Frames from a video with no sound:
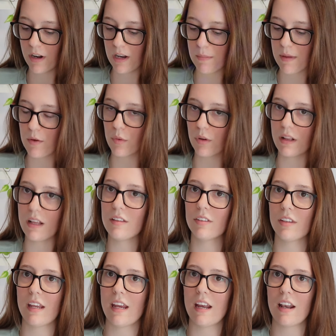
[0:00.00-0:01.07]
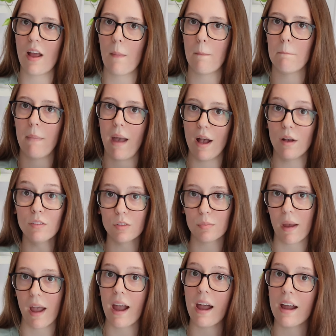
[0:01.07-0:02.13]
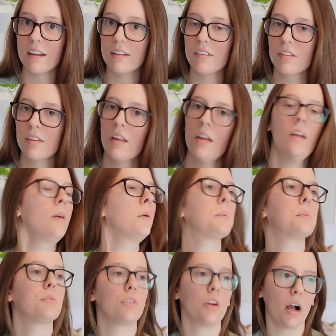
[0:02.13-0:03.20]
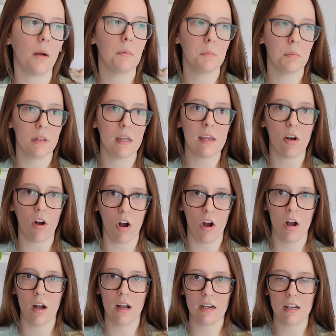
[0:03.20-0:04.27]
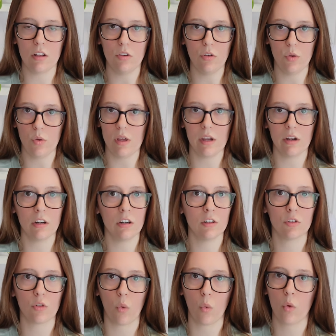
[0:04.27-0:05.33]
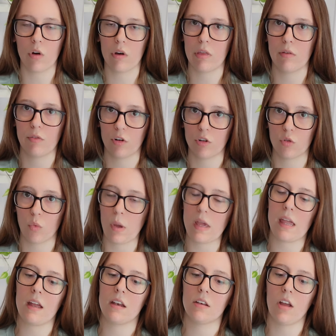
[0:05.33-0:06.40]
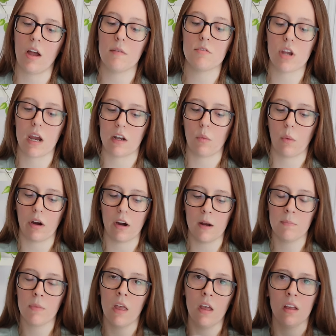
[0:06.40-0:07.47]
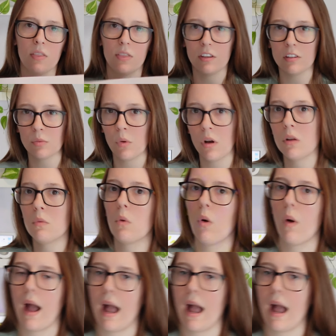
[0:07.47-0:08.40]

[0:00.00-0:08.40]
gonna be releasing mouse pads probably on New Year's or the first weekend of January. This one won't